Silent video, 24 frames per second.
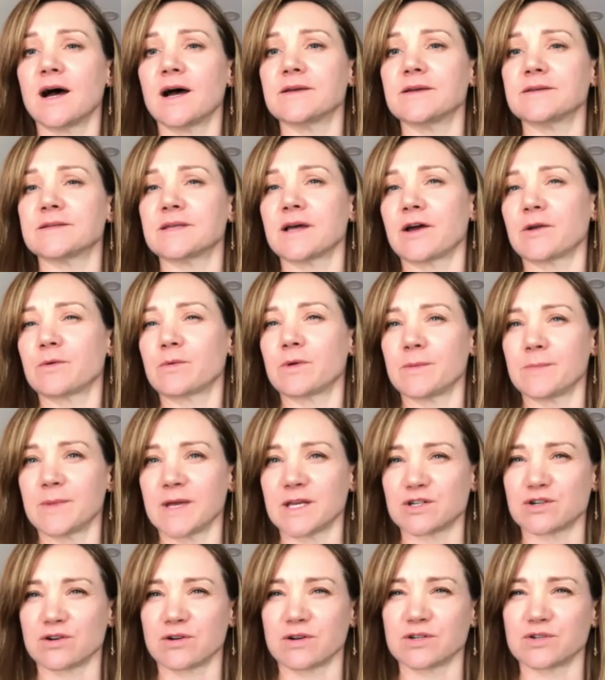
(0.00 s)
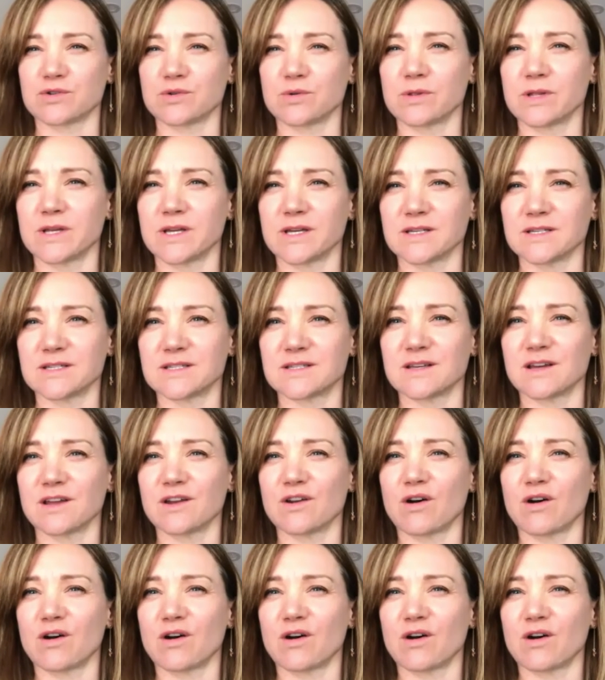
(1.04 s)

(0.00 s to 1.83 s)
uh, is how do we make sure it truly is